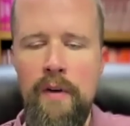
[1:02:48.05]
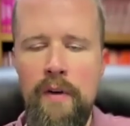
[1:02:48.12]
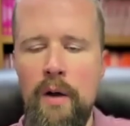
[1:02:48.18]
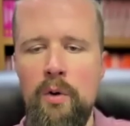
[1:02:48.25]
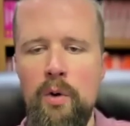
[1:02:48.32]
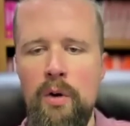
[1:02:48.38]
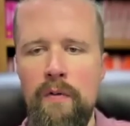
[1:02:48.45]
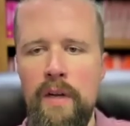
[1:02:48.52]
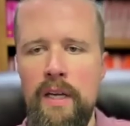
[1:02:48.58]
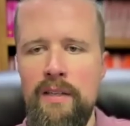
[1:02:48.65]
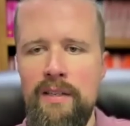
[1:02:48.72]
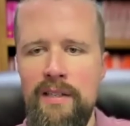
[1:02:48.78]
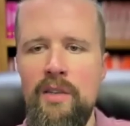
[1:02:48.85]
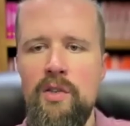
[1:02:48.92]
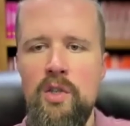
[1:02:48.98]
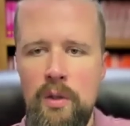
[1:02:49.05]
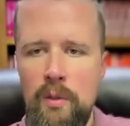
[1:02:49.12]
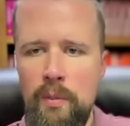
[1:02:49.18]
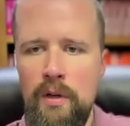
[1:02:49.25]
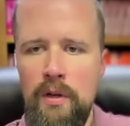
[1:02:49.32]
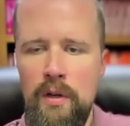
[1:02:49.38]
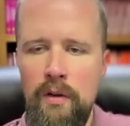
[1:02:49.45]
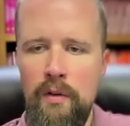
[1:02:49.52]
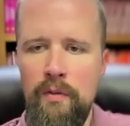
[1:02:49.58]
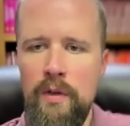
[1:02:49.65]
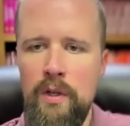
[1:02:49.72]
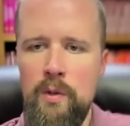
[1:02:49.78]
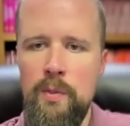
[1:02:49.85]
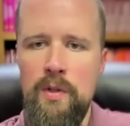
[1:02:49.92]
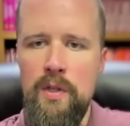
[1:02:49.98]
founder of a system of
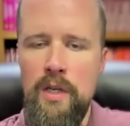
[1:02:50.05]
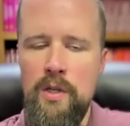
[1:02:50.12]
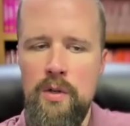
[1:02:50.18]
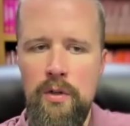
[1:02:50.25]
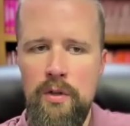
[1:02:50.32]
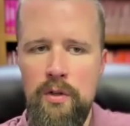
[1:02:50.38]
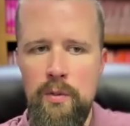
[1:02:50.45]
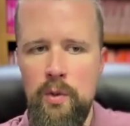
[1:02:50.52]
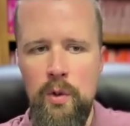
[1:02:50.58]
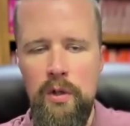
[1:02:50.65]
dispensationalism.